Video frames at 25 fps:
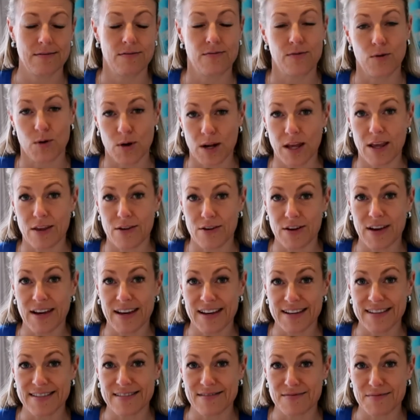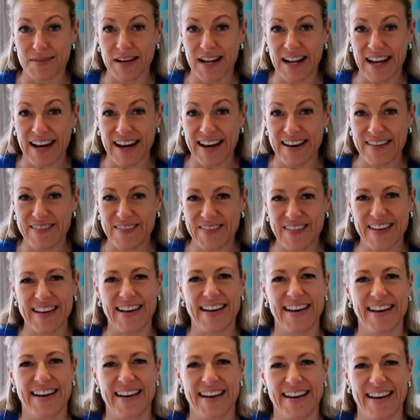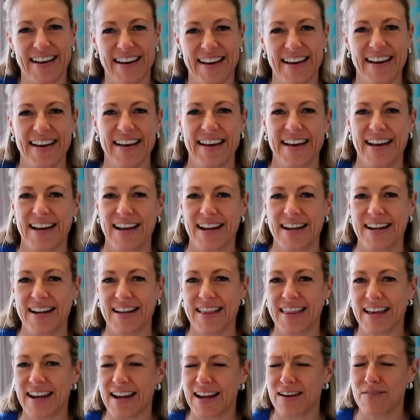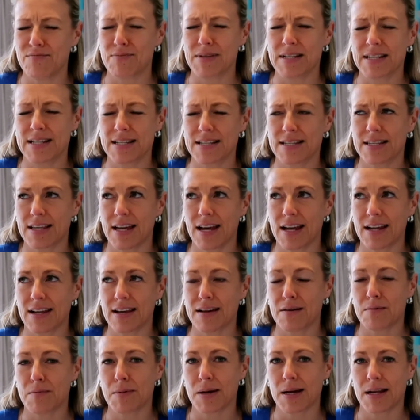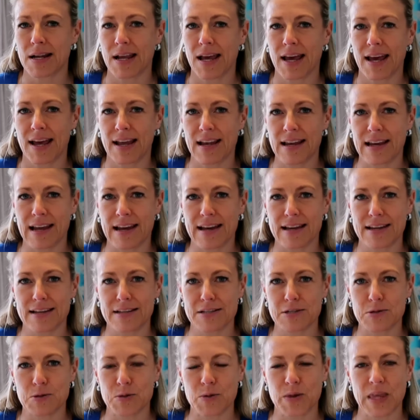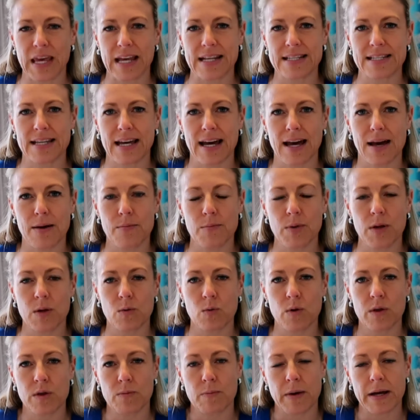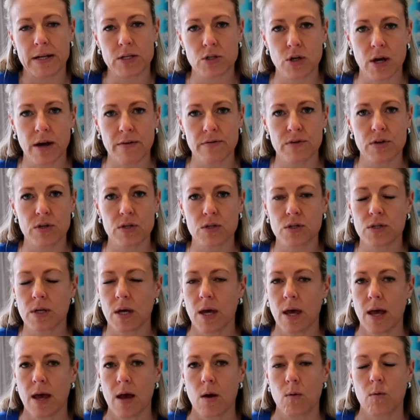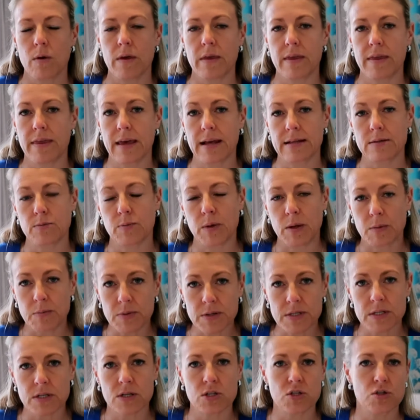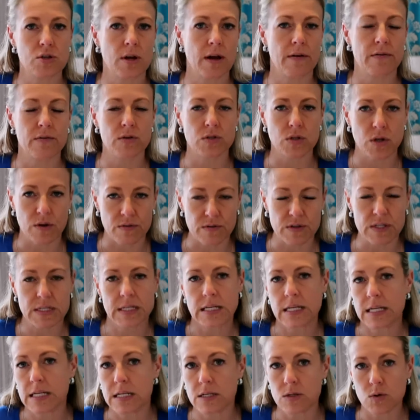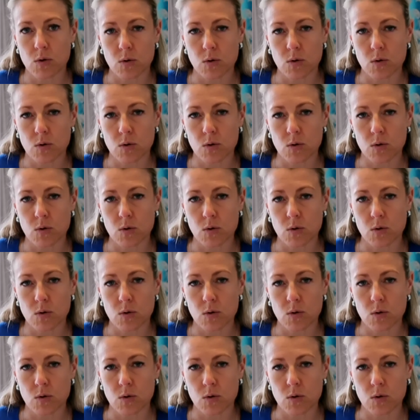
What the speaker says: 43 years of my life. Not that I've been deciding about hand luggage all that time, but with my travels, whether that's been business travels overseas